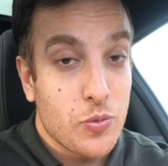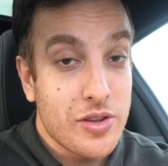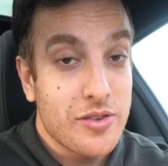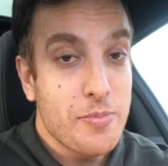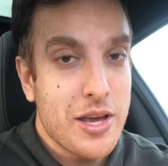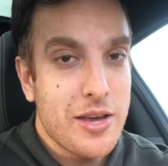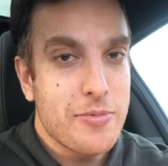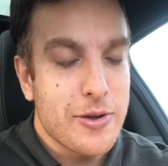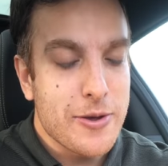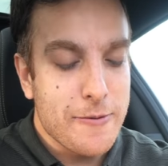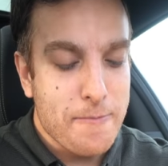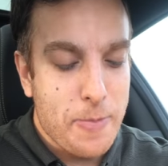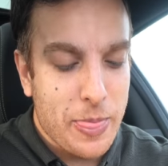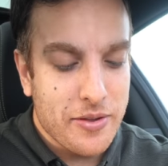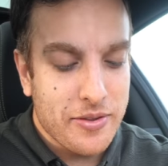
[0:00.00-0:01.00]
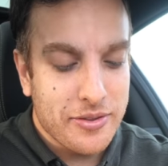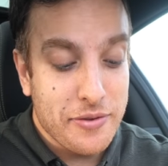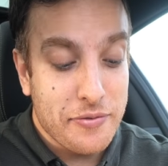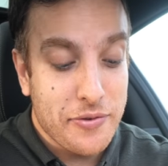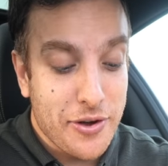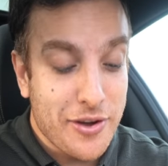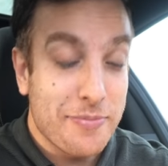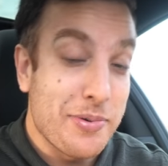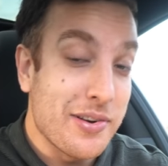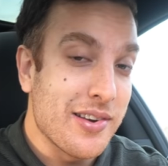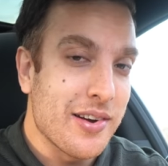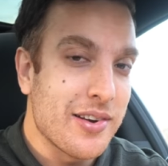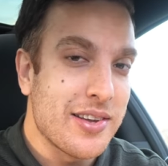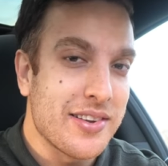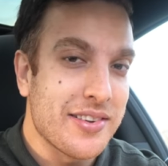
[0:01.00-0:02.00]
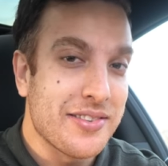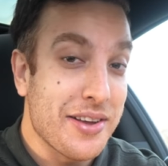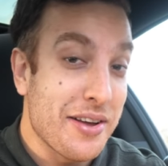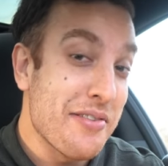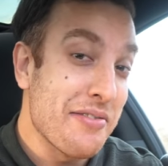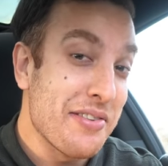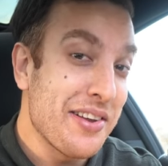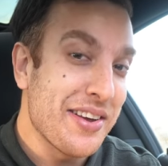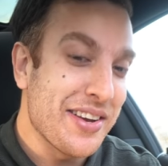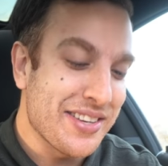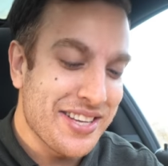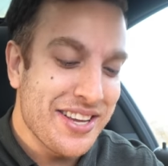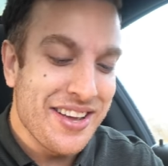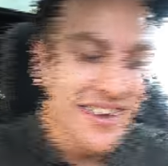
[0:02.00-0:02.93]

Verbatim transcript: This may be the first biryani that I've ever liked.